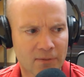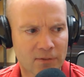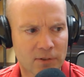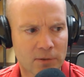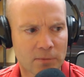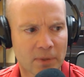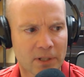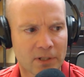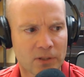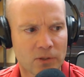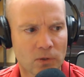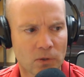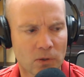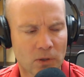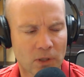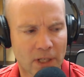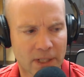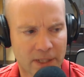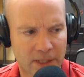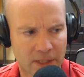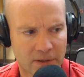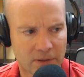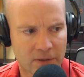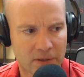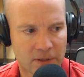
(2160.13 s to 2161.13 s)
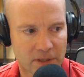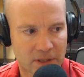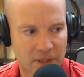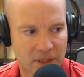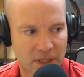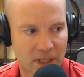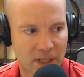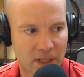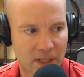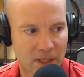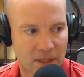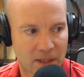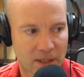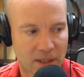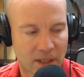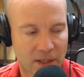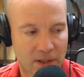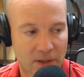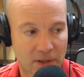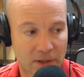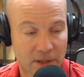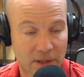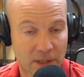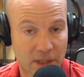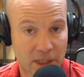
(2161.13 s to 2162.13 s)
my tour, I
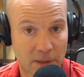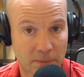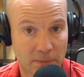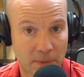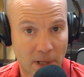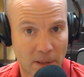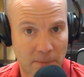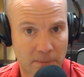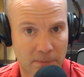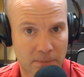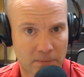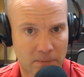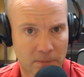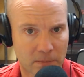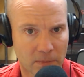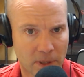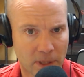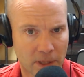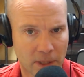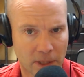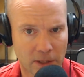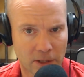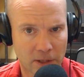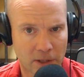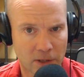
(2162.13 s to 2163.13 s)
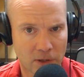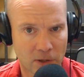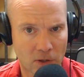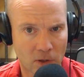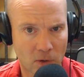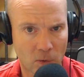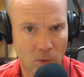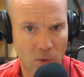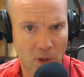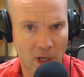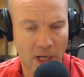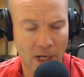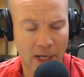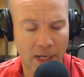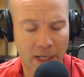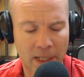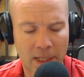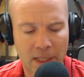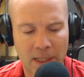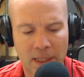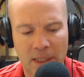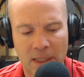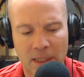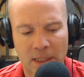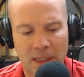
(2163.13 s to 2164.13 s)
couldn't keep up, and I didn't know why.
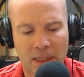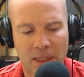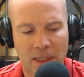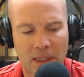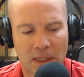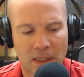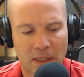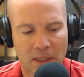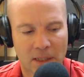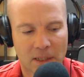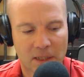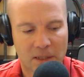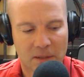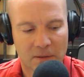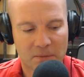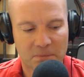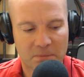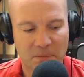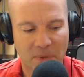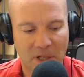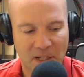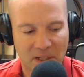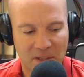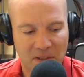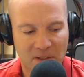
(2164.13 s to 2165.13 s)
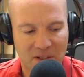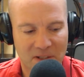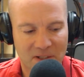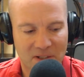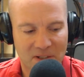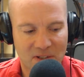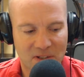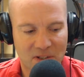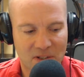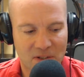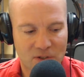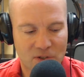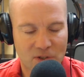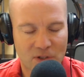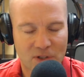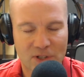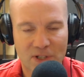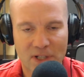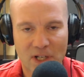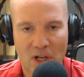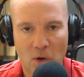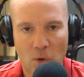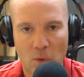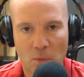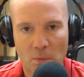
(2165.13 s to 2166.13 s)
But
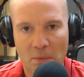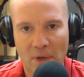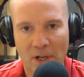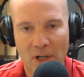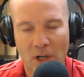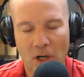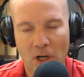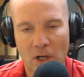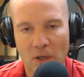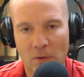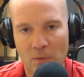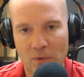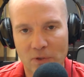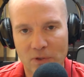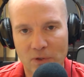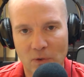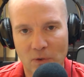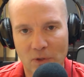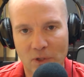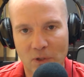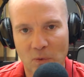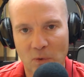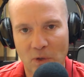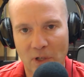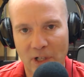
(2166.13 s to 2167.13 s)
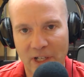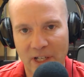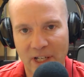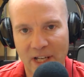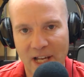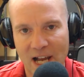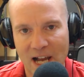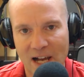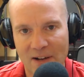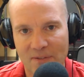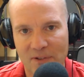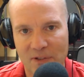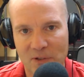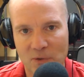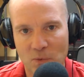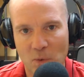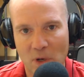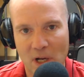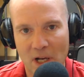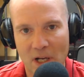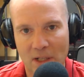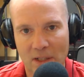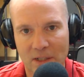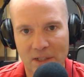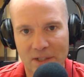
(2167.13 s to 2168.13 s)
turned out my heart was only working half as
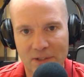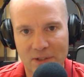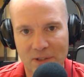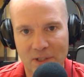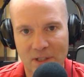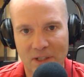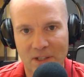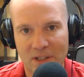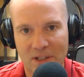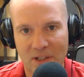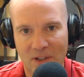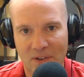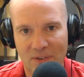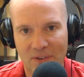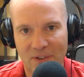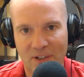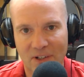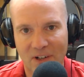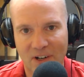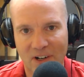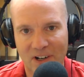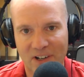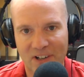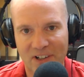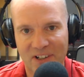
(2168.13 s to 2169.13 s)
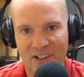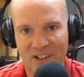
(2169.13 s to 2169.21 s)
well as a healthy heart.